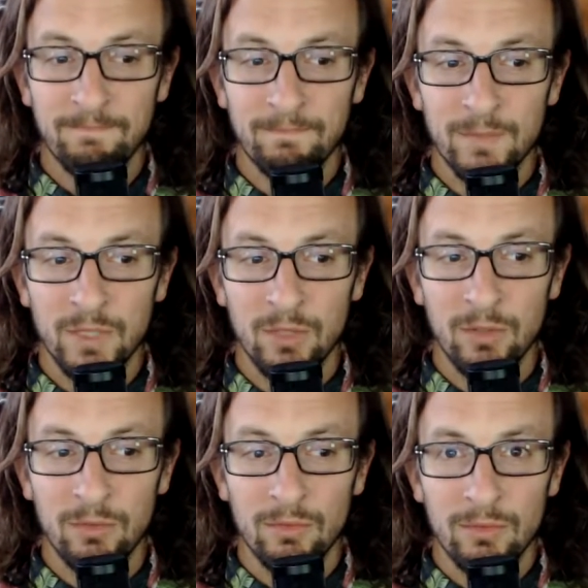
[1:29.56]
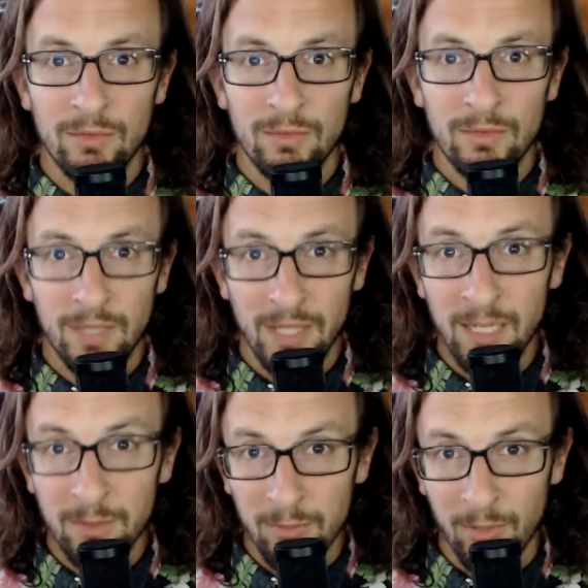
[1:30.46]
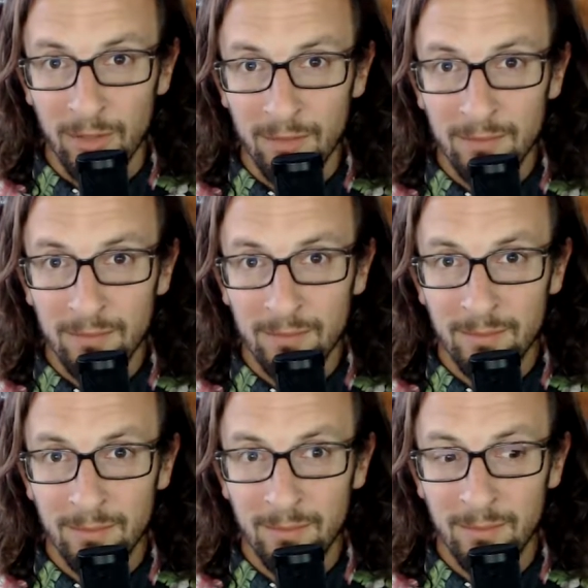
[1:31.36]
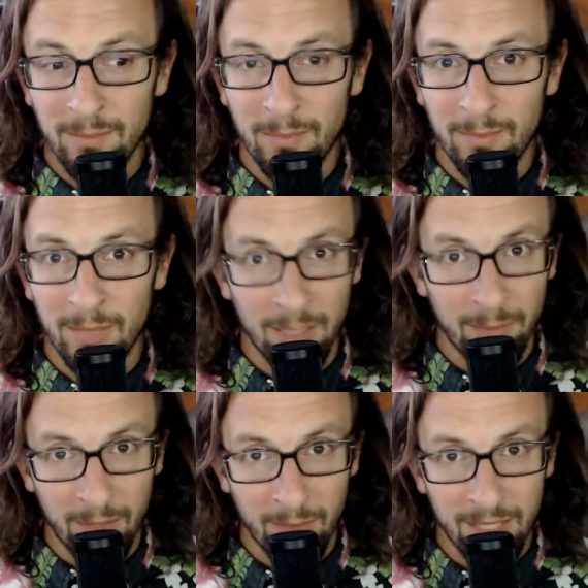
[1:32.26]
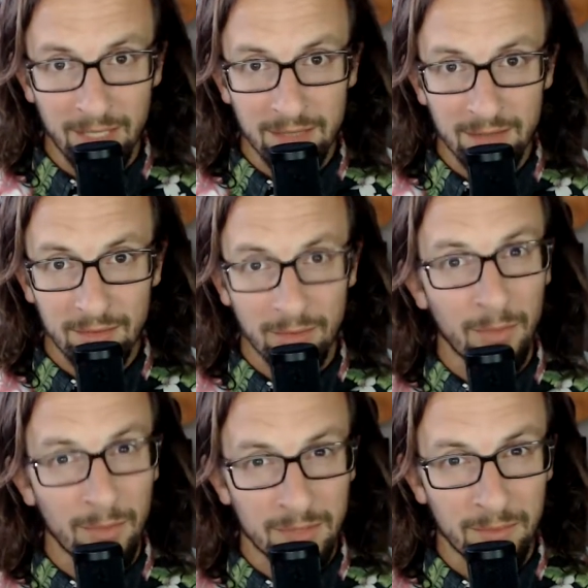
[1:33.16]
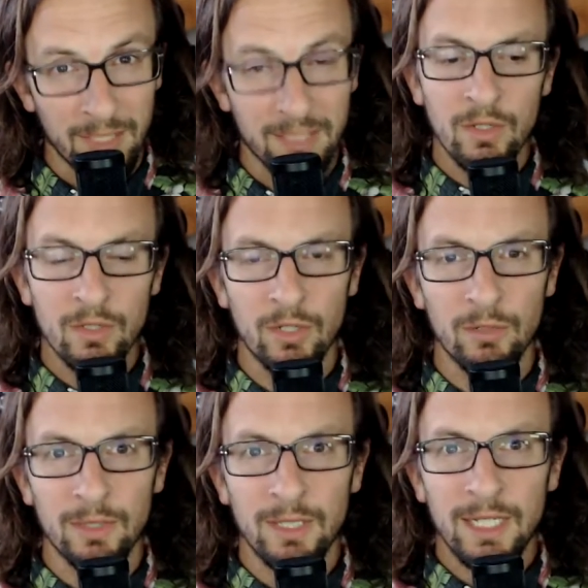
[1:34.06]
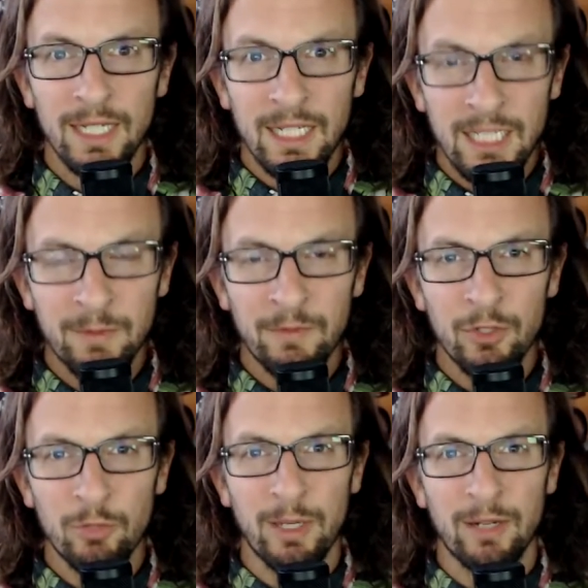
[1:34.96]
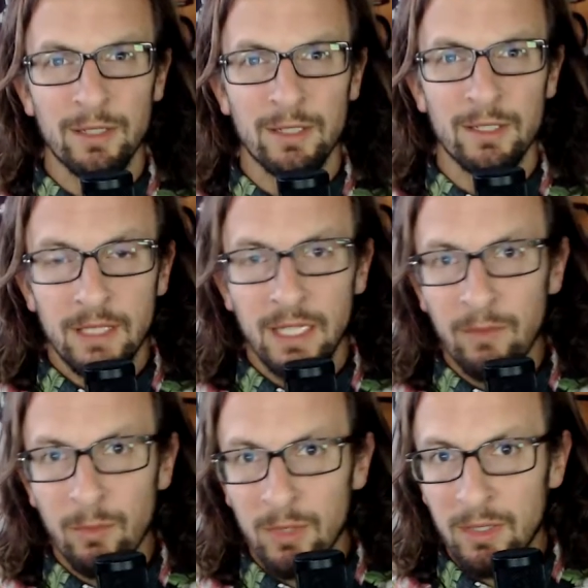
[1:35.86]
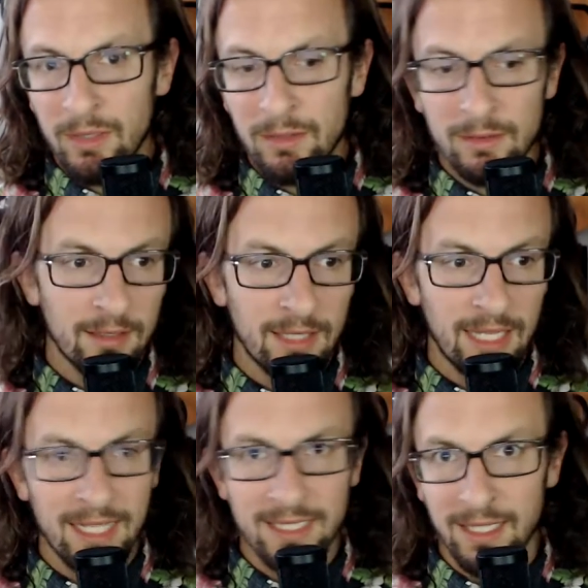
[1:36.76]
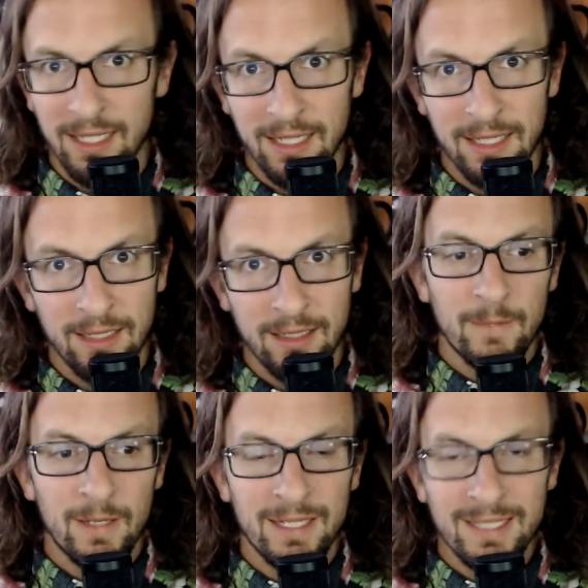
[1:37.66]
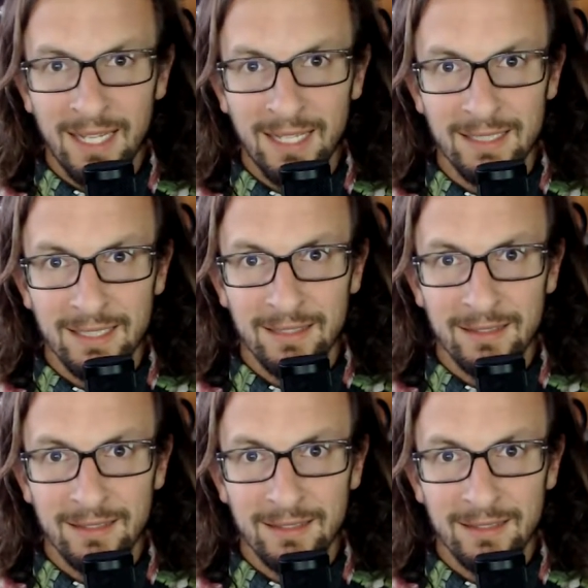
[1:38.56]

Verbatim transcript: So I think I'm smart, but I'm not wise, or I wasn't wise. So, tips for new parents. Everyone that has a kid, it's tense.